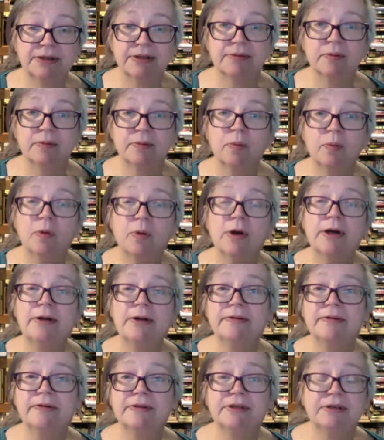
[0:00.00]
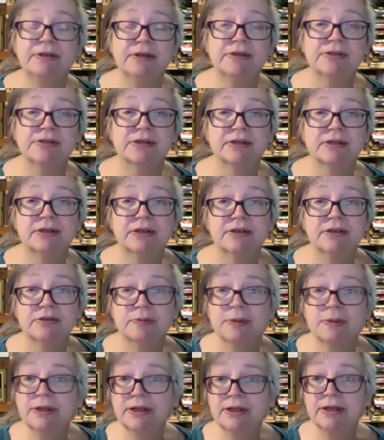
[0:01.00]
one of the things that I think is
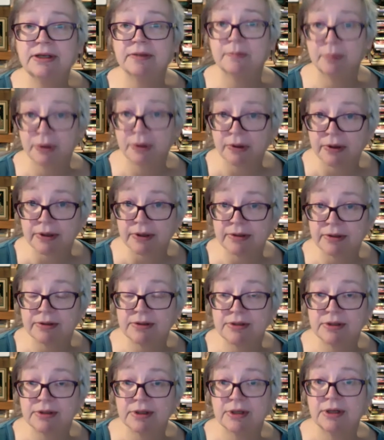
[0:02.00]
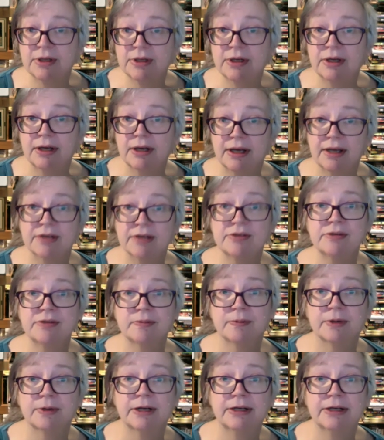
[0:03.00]
really important as a
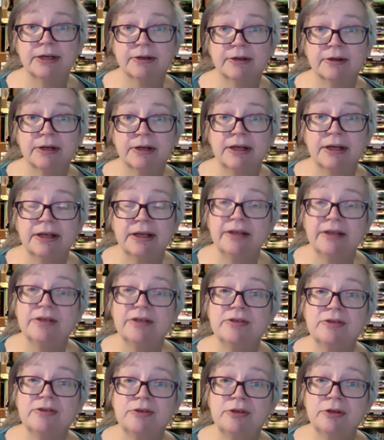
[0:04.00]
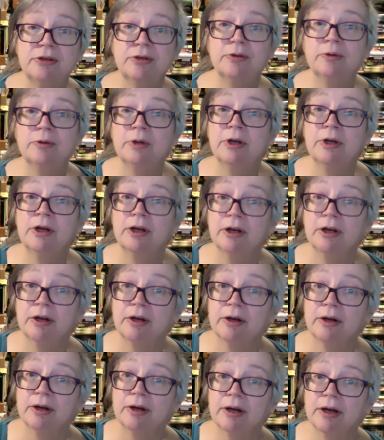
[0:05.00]
writer is to
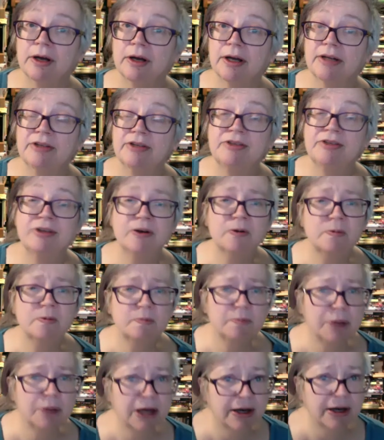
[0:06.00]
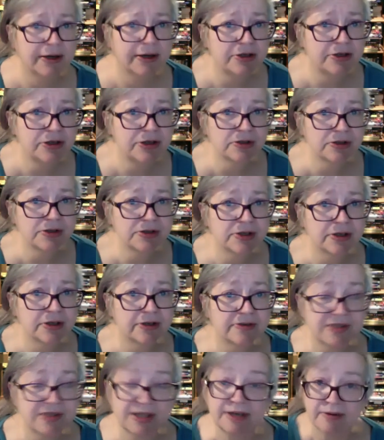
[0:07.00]
don't punish
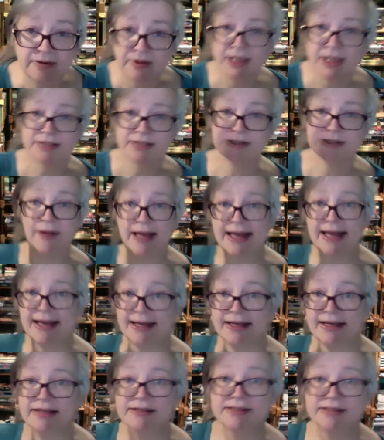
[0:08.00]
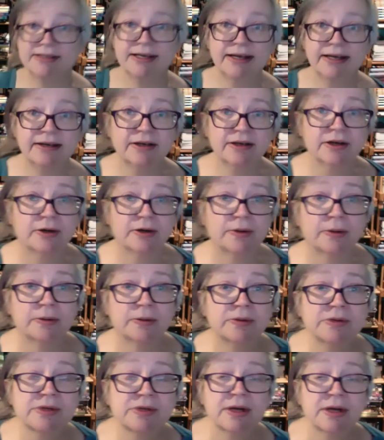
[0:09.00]
yourself. So A, set
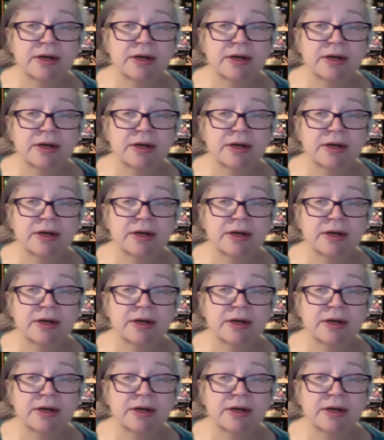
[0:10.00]
goals.